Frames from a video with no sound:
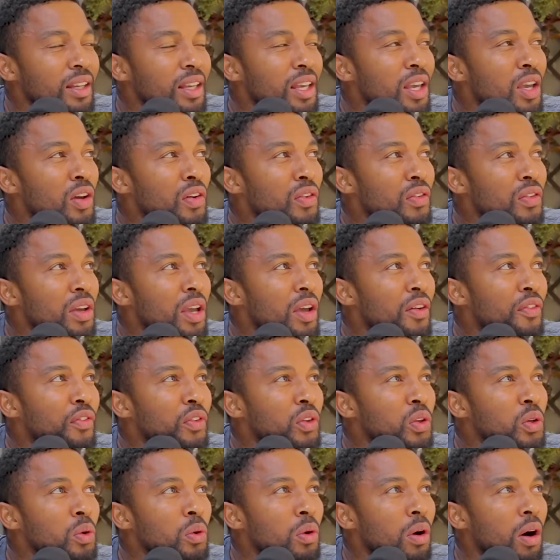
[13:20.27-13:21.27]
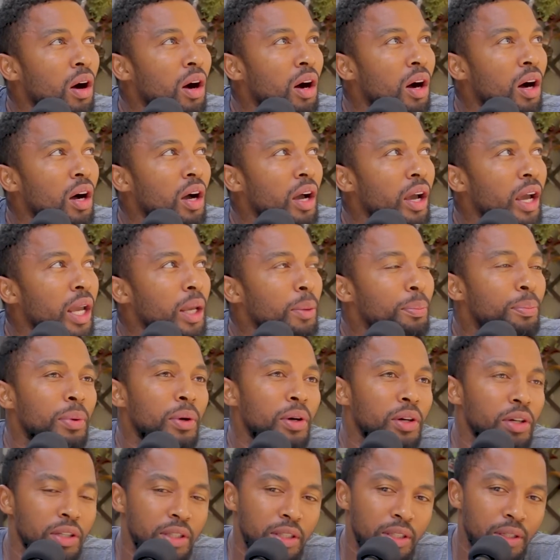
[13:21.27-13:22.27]
if you are a
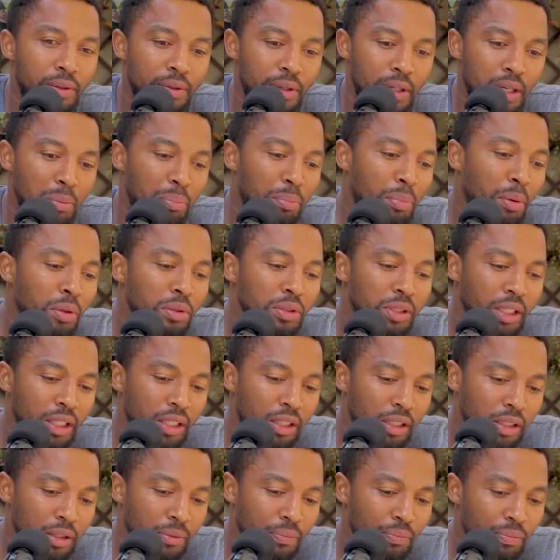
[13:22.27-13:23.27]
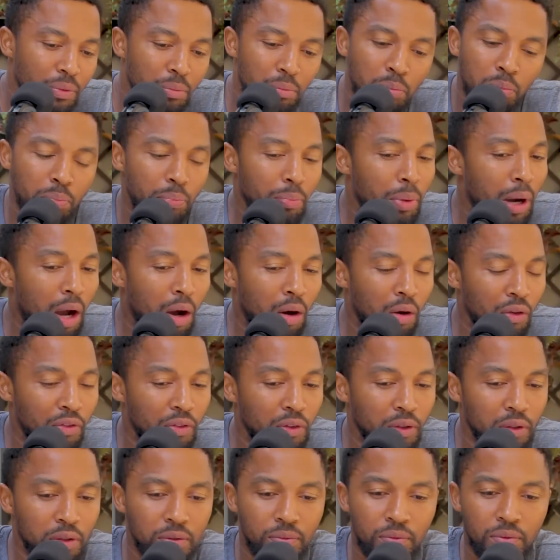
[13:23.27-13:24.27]
bird, a bald eagle,
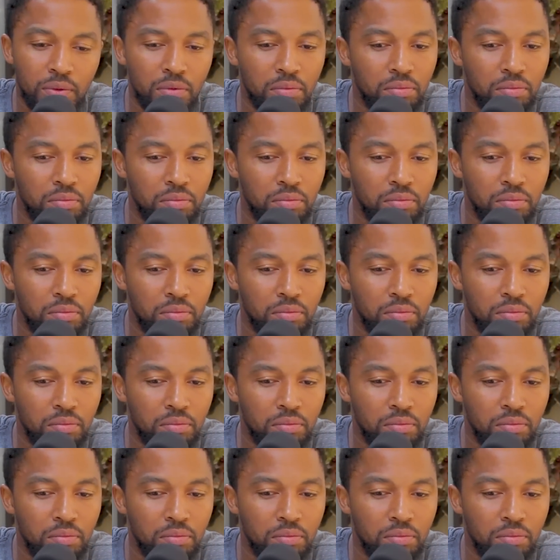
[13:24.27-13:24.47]
powerful.